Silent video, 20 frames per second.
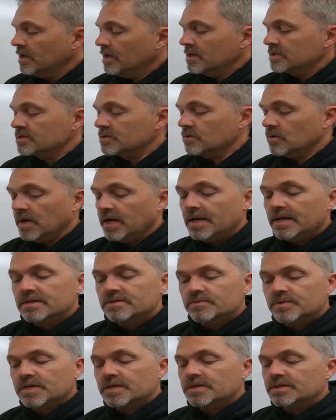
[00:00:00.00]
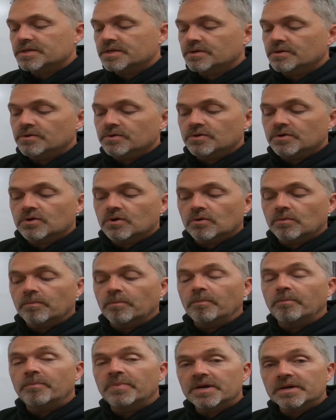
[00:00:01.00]
So as we continue to go
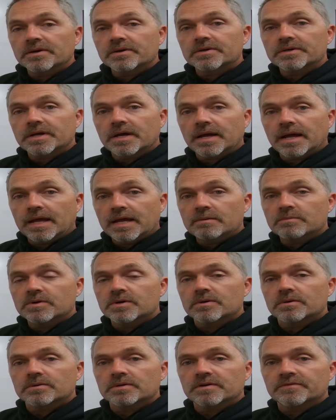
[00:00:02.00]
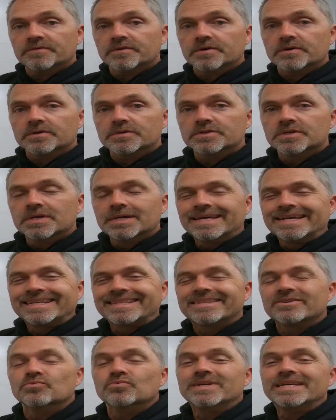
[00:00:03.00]
bigger diameter lifters,
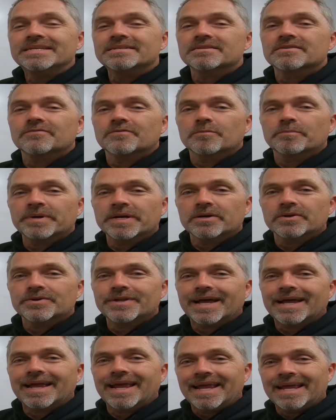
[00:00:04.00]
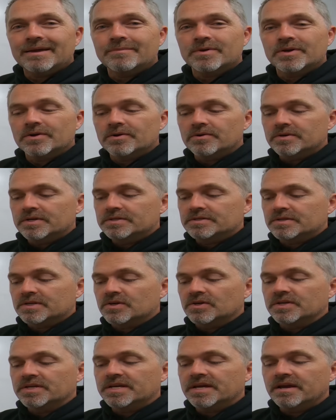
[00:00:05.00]
the reason for bigger diameter is
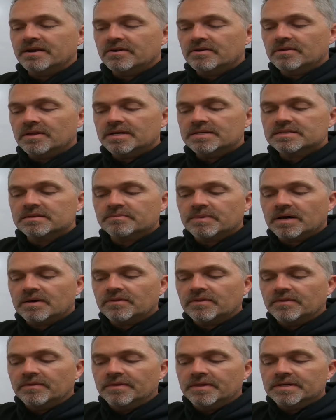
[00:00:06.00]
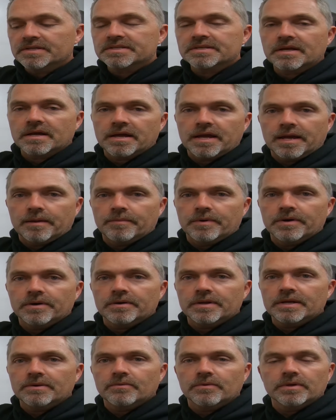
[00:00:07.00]
could care less about this diameter.
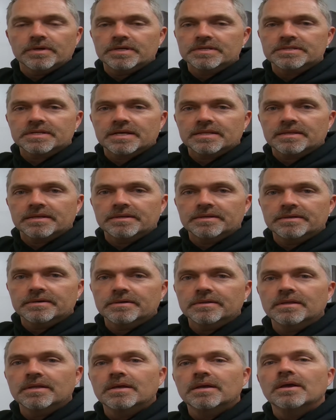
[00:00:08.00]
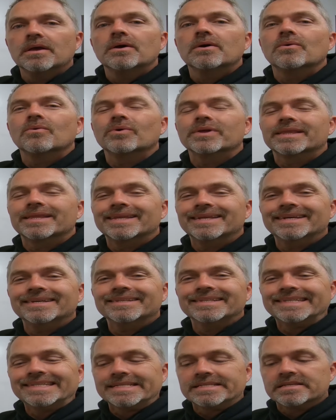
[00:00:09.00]
That really is not the deal. What the deal
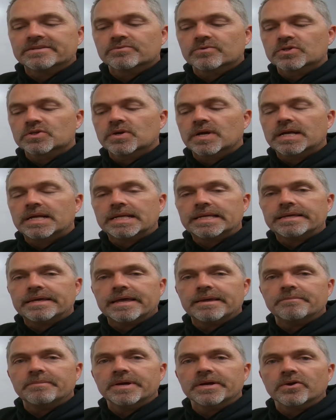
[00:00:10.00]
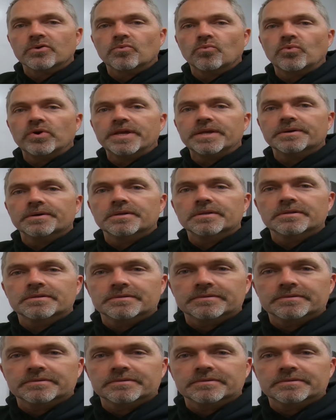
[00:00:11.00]
is we're trying to get a bigger wheel.